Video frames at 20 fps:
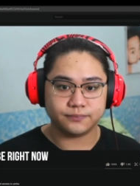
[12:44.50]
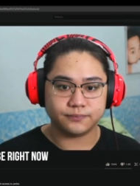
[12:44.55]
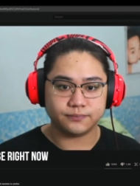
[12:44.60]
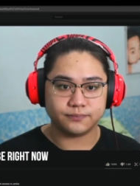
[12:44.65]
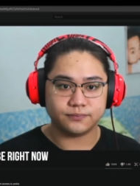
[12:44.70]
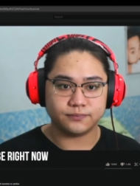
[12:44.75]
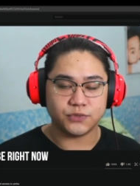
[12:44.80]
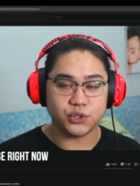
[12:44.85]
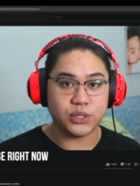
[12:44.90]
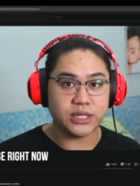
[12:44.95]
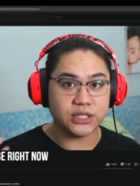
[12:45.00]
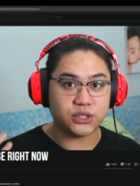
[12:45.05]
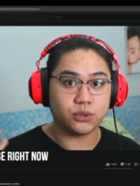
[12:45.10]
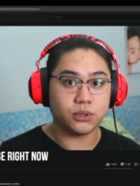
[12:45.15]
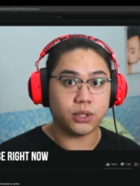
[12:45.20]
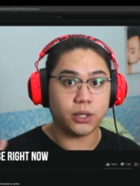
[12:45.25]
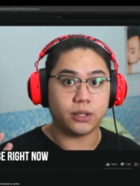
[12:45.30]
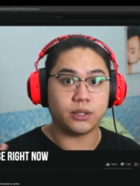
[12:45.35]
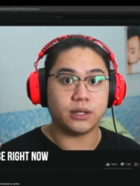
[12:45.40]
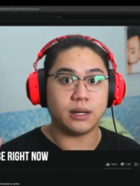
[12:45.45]
You need to
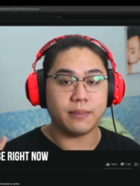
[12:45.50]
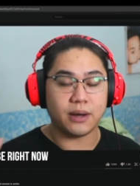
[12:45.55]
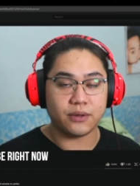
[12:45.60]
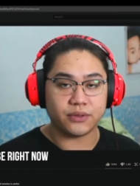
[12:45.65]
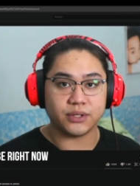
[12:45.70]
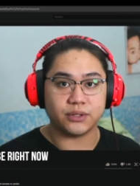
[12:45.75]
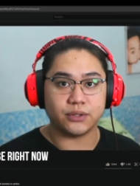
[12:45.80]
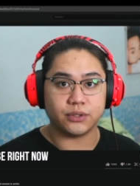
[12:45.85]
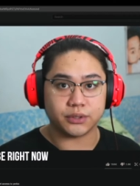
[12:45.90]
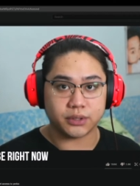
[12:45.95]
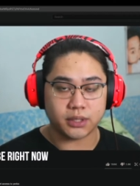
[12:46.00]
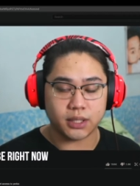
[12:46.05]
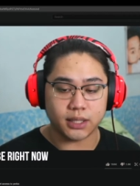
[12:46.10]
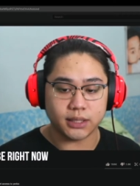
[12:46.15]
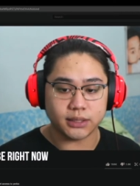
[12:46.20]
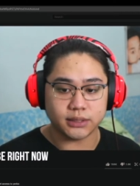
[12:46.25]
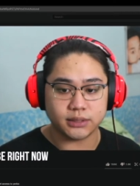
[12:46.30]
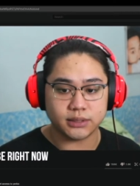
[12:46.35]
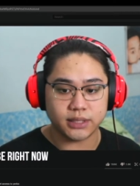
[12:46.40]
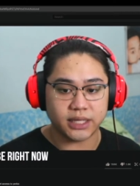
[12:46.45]
learn about your
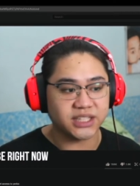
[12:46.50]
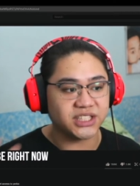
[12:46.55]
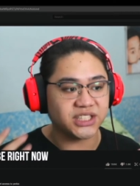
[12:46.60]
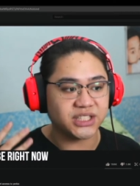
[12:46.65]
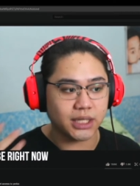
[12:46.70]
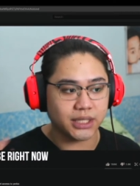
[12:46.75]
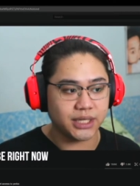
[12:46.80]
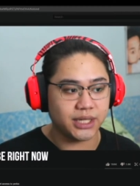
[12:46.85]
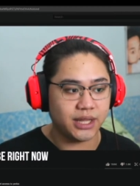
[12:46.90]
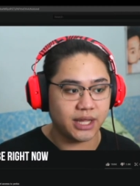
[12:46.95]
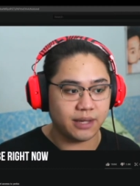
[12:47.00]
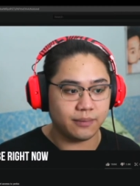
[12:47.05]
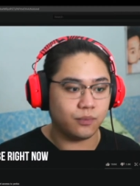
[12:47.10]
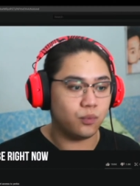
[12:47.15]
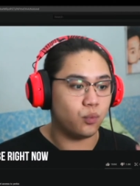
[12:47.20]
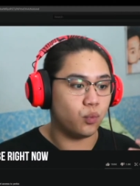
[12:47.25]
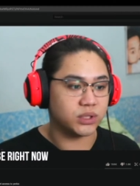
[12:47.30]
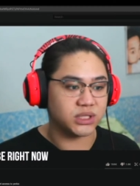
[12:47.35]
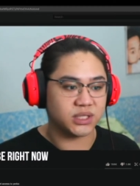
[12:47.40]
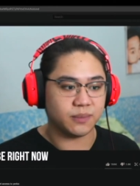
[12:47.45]
cards and study them.
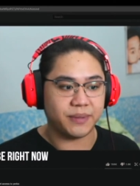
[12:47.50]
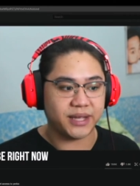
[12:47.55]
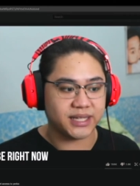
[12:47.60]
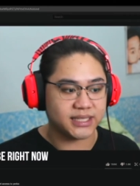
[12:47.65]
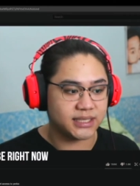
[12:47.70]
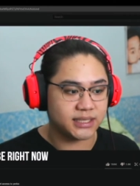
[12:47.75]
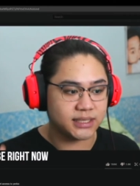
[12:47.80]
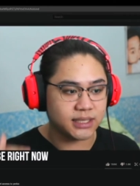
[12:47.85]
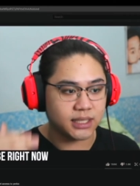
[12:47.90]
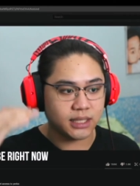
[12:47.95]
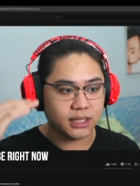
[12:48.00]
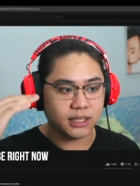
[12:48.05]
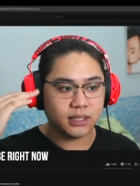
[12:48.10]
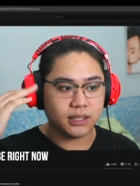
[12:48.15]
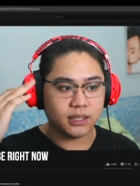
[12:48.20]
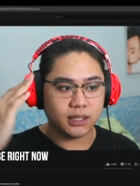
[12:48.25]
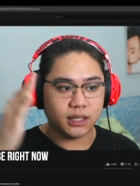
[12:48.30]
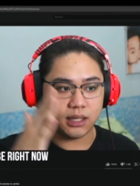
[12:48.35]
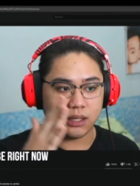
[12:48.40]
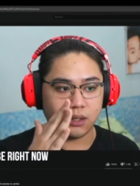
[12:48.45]
What's the best
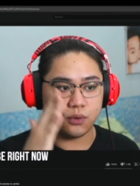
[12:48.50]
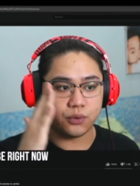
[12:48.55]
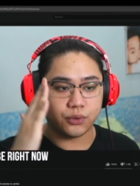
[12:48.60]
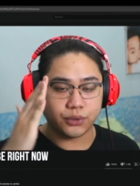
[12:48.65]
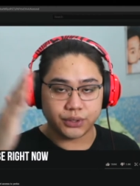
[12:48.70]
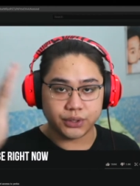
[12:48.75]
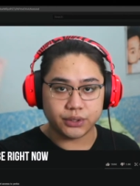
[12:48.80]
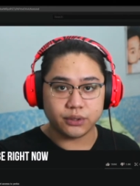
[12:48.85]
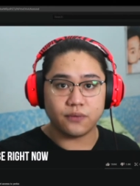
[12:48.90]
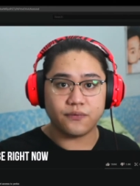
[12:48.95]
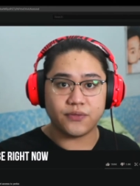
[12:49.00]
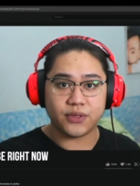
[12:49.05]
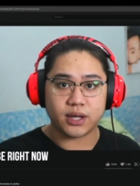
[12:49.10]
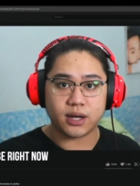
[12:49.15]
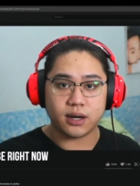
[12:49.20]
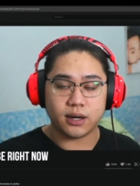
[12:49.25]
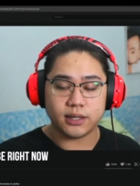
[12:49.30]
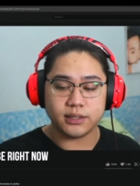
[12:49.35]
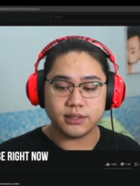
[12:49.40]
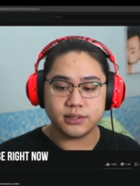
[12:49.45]
order of the
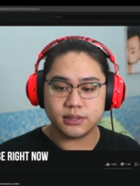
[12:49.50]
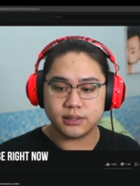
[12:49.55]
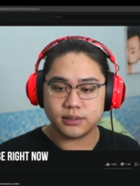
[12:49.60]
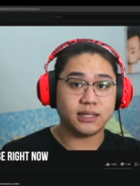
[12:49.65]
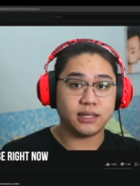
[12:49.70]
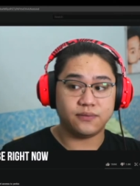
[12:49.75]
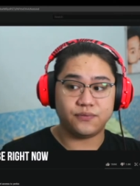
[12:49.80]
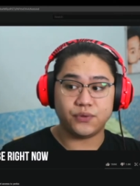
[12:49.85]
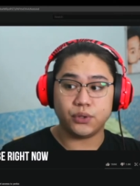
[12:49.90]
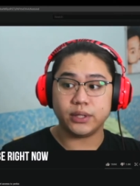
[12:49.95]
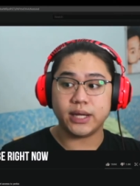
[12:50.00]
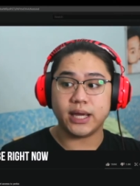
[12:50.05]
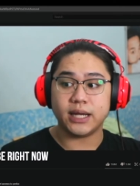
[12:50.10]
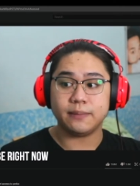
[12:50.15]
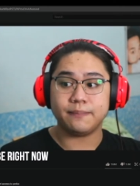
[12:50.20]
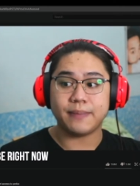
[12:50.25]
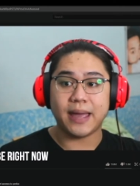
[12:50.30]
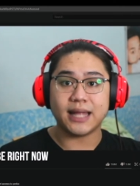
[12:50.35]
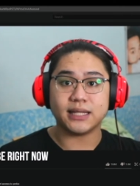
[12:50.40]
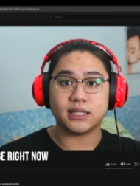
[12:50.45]
cards? If you're getting
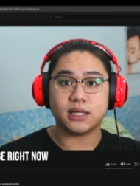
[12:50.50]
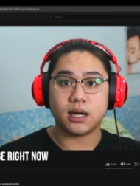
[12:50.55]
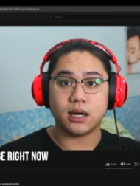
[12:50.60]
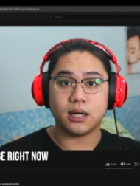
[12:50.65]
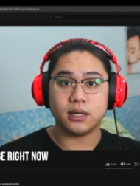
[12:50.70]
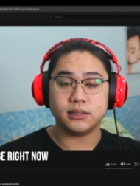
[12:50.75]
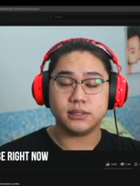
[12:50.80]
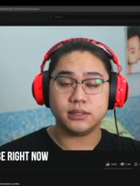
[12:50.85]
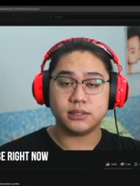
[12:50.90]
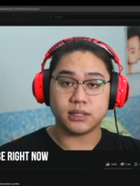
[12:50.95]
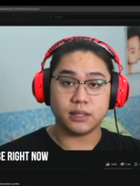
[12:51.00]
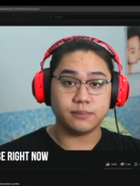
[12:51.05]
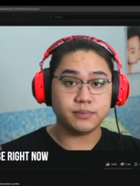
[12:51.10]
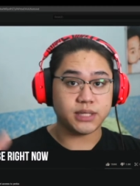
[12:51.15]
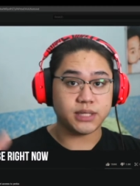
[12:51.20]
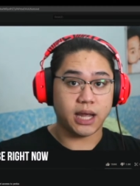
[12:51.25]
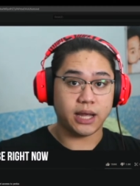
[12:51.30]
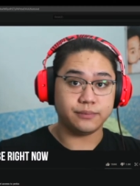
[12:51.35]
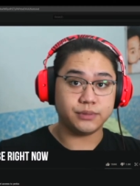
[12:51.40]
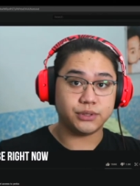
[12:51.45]
bad cards,
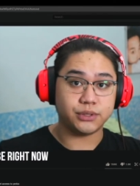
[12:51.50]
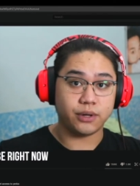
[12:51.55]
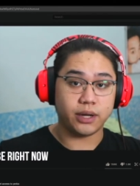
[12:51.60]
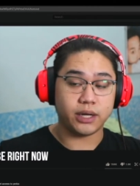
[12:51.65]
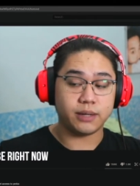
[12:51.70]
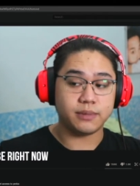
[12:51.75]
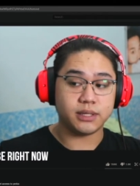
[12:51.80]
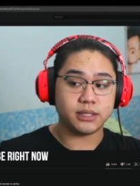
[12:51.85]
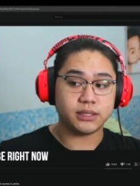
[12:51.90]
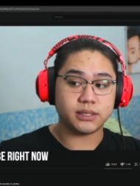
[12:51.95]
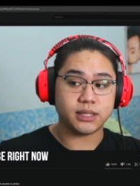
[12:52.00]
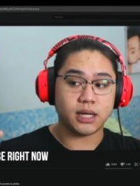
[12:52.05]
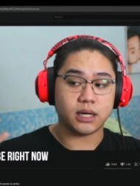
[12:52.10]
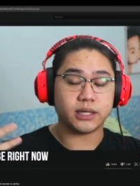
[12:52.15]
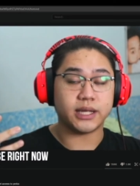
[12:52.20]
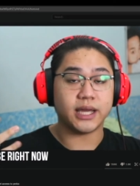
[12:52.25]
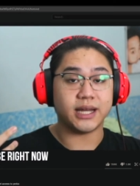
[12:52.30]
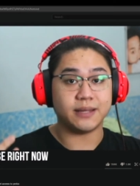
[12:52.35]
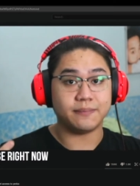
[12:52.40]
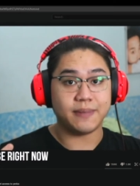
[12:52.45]
sometimes your enemies are
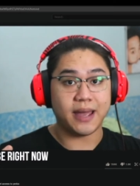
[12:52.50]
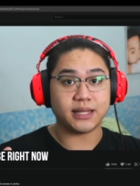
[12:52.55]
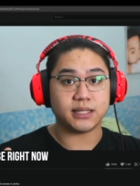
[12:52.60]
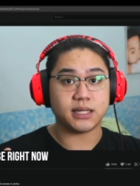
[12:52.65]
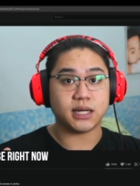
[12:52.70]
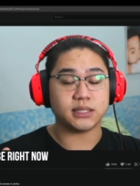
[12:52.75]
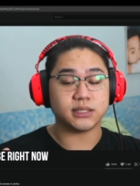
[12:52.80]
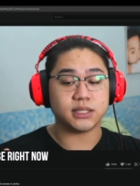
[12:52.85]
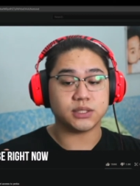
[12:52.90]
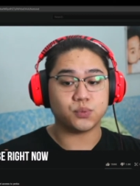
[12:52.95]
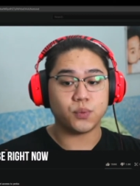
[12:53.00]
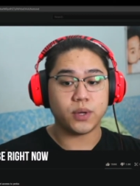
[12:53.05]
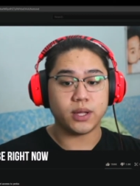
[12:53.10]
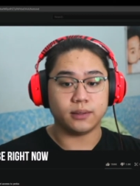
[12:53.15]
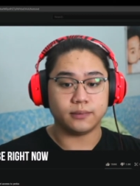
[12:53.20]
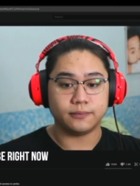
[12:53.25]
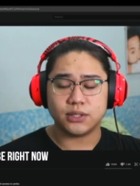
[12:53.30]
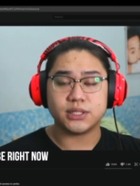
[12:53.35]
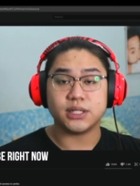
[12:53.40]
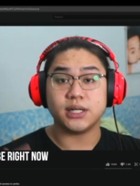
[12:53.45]
getting bad cards as well.
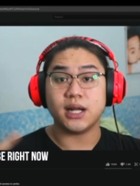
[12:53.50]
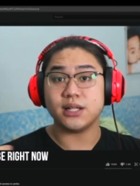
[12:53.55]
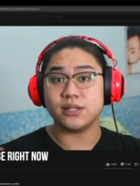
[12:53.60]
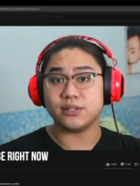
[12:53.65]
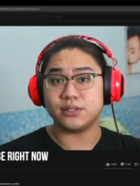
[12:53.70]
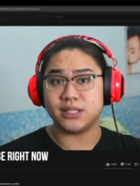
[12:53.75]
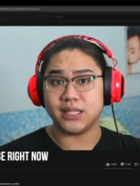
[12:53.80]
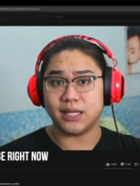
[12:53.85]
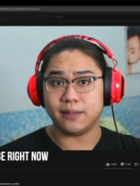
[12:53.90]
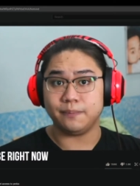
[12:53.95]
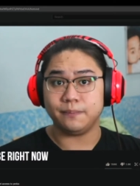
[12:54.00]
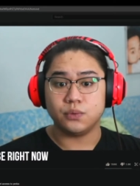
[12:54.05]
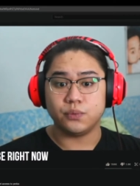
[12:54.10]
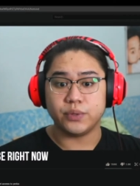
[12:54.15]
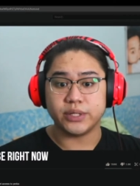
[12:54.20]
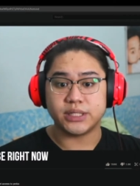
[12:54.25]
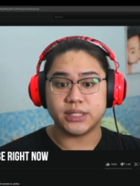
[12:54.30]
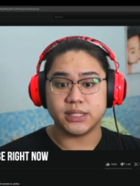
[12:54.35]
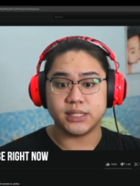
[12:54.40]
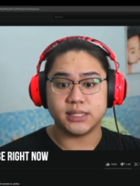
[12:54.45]
There's another tip,
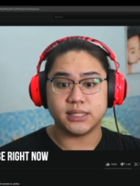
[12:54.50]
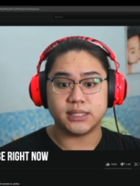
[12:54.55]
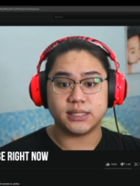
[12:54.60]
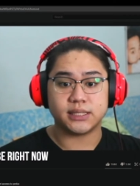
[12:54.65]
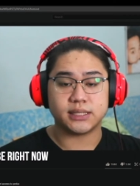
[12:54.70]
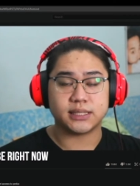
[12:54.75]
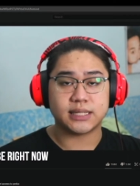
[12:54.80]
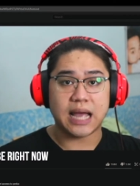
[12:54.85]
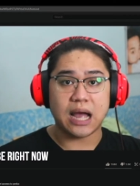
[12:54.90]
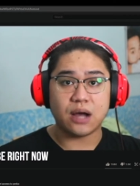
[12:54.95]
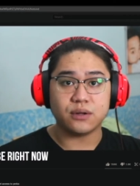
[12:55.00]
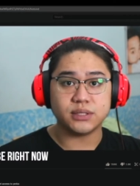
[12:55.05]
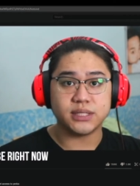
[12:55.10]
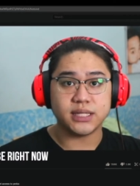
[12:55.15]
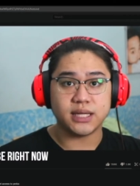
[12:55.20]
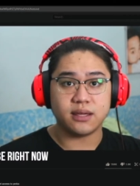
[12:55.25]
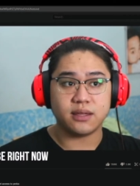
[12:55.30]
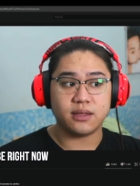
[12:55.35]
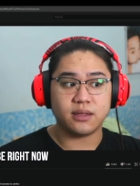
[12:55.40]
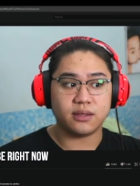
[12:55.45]
which is
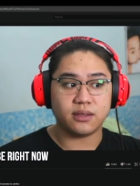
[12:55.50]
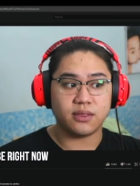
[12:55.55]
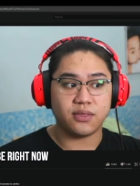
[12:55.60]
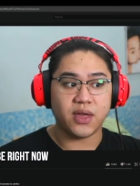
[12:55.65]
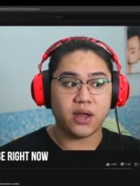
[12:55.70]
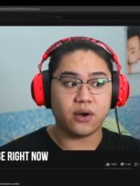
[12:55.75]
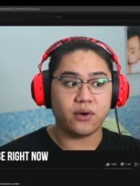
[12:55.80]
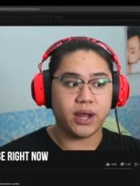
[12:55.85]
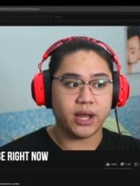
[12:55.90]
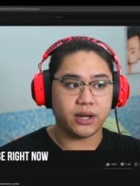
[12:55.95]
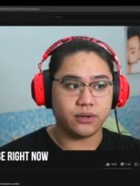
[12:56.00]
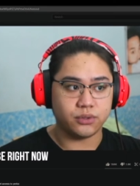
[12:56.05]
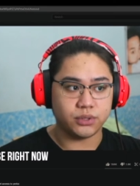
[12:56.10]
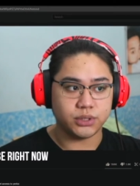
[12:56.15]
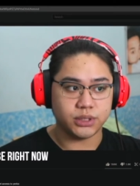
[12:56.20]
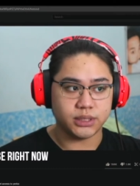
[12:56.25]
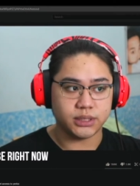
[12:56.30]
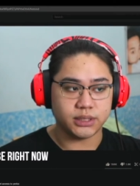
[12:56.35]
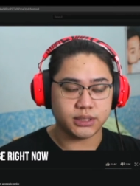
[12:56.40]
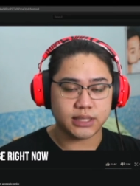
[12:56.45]
counting their
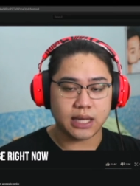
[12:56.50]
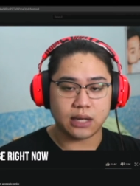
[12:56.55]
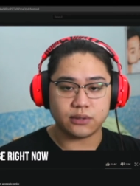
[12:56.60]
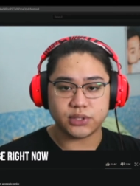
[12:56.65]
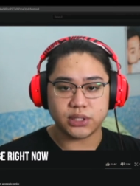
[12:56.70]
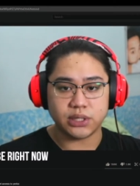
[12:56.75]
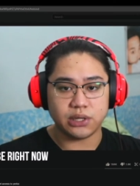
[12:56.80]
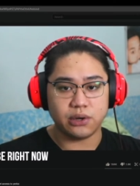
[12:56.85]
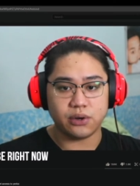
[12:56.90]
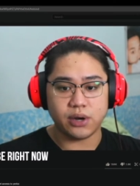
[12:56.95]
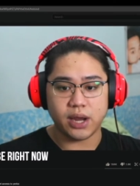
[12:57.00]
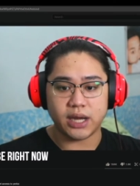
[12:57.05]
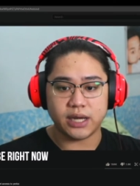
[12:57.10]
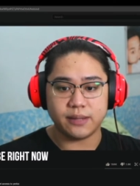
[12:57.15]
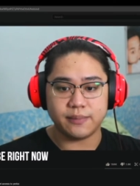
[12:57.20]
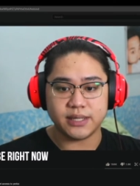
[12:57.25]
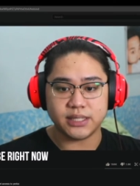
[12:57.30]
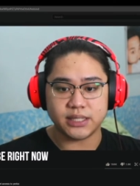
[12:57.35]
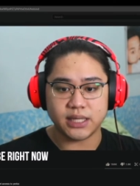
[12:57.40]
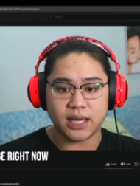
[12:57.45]
energies. Counting your
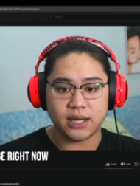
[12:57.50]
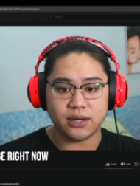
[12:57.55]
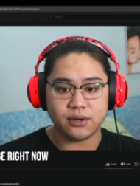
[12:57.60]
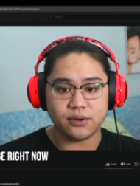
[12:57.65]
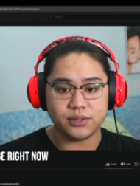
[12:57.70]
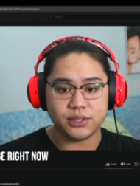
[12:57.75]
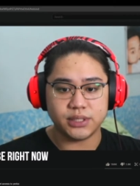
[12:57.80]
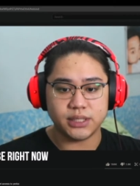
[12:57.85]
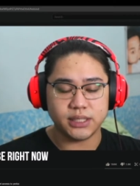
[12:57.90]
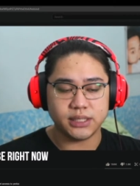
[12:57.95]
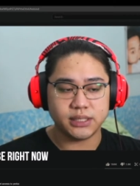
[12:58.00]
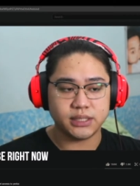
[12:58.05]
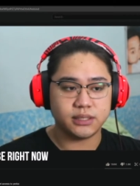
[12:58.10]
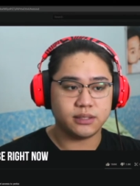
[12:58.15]
enemies' energies.